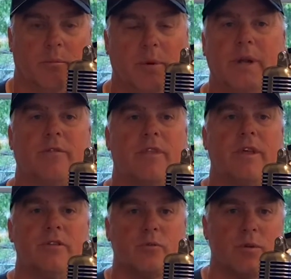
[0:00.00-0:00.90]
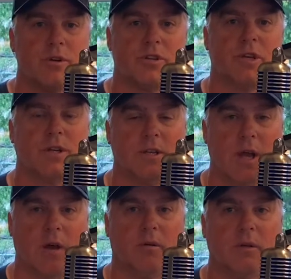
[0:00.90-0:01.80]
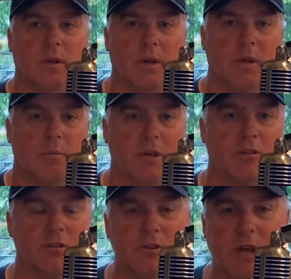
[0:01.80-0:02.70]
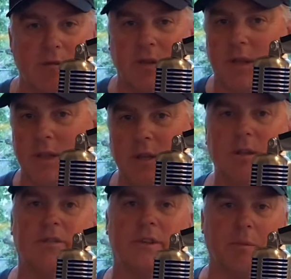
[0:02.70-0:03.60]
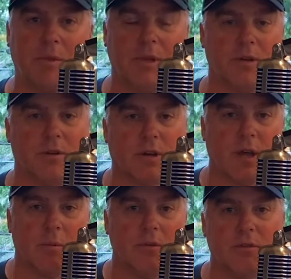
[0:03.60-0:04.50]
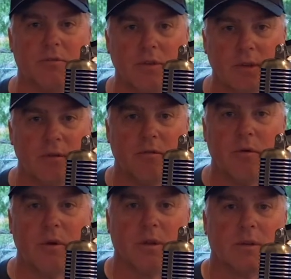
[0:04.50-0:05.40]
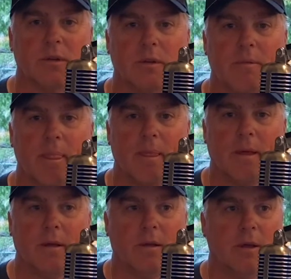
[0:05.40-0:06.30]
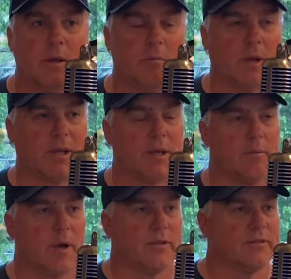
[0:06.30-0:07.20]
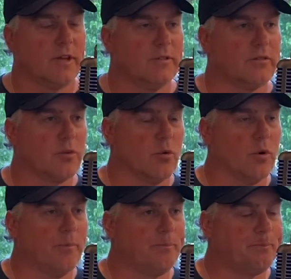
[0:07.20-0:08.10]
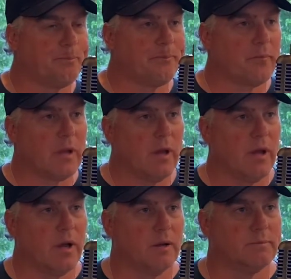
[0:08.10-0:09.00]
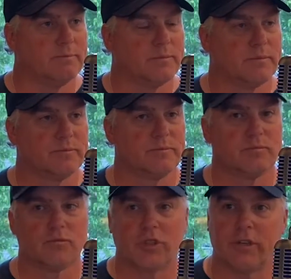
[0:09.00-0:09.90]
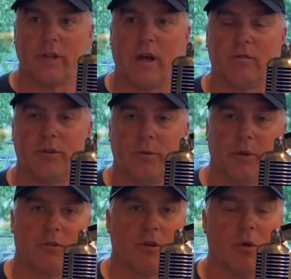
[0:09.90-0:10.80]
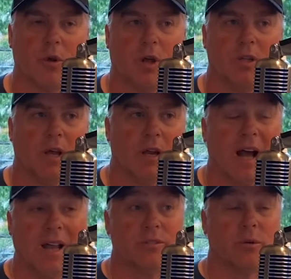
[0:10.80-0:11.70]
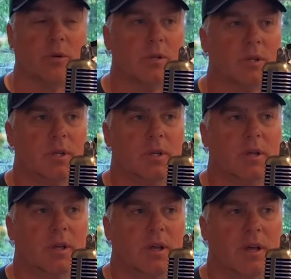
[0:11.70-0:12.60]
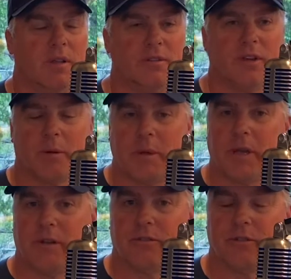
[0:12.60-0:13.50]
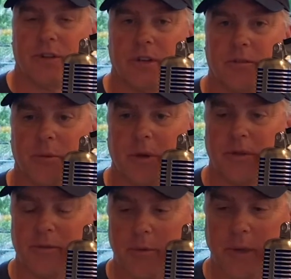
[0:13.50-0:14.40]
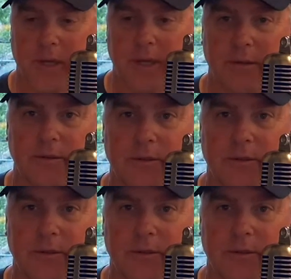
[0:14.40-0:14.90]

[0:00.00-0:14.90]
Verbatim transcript: But if things were to shut down, make sure you have a little something in your cupboards if you can afford it. My, my son's school uh, shut down two weeks. They're going online high school this ought to be an interesting experience for my kid.